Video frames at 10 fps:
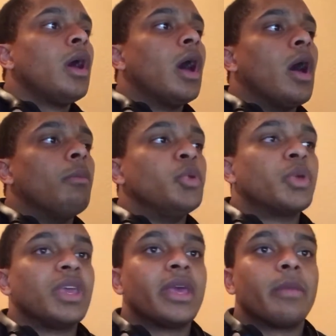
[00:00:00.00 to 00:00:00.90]

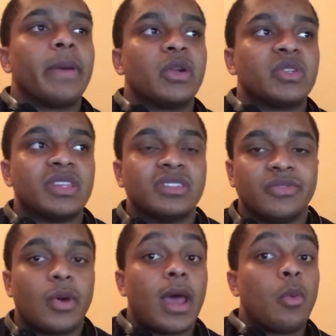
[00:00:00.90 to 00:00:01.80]
you can get a better sense
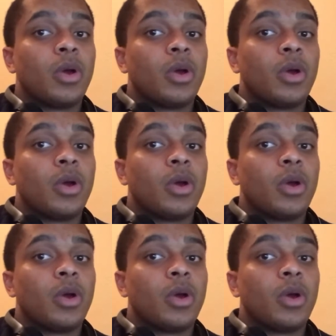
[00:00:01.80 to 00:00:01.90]
of what I